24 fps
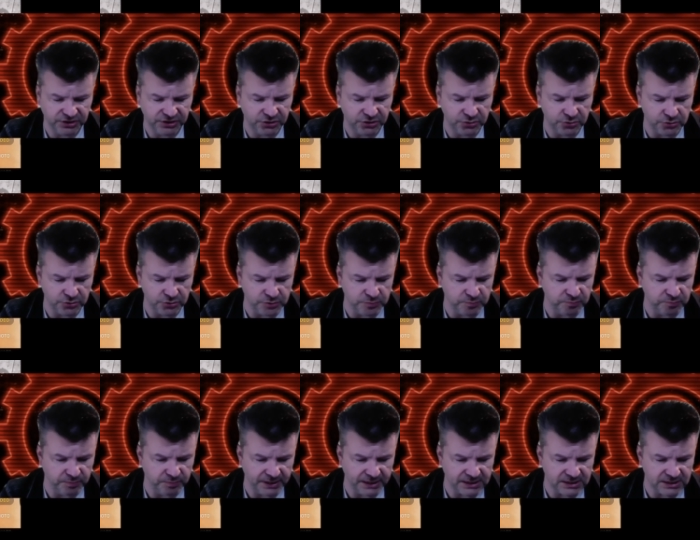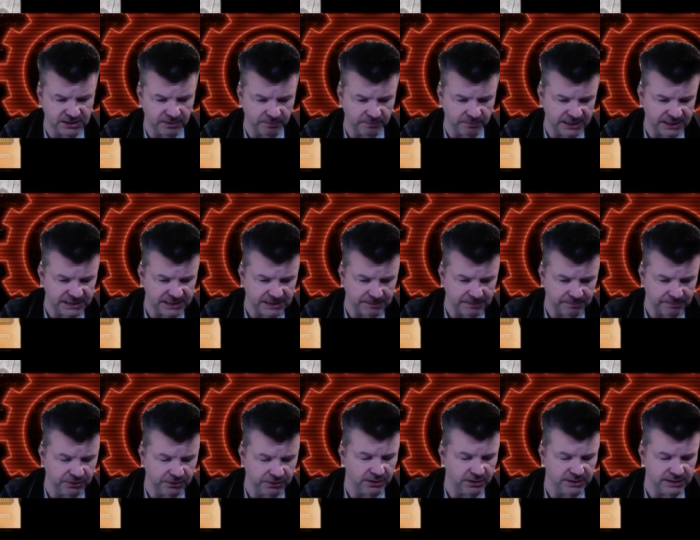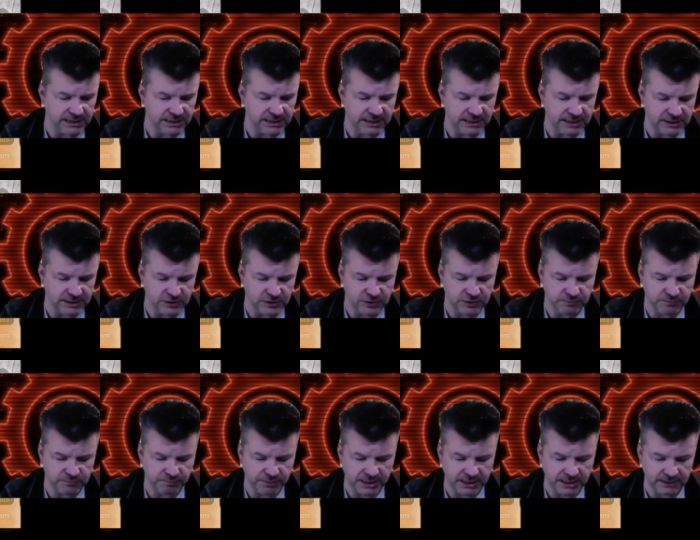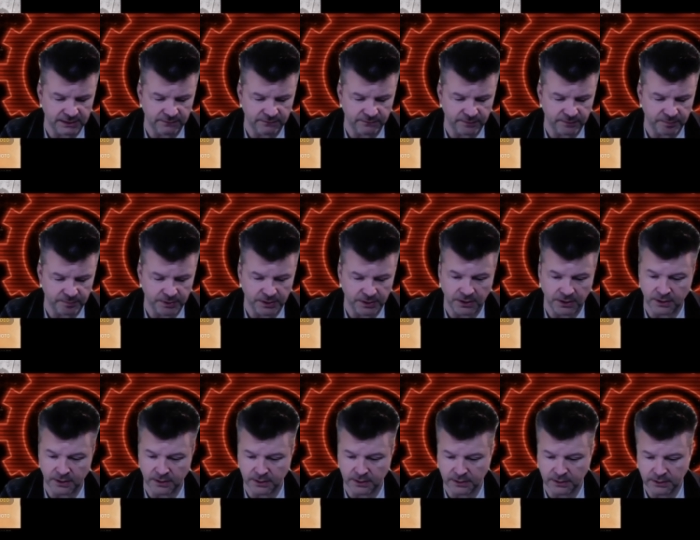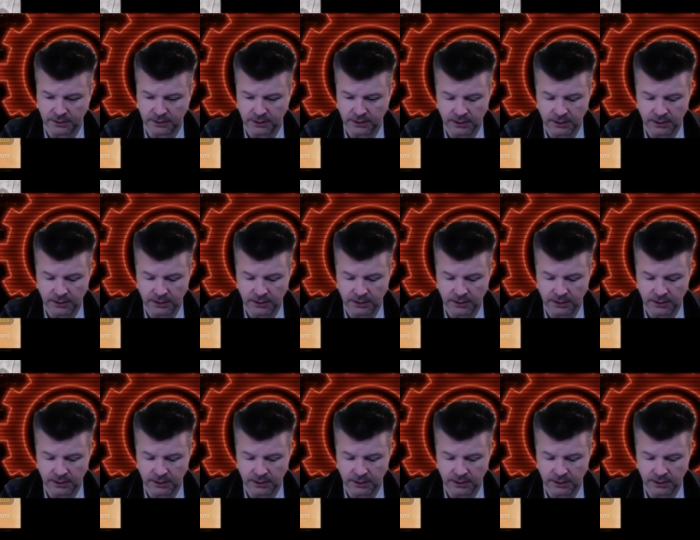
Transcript: huge bits and actually plugs into his spine for power.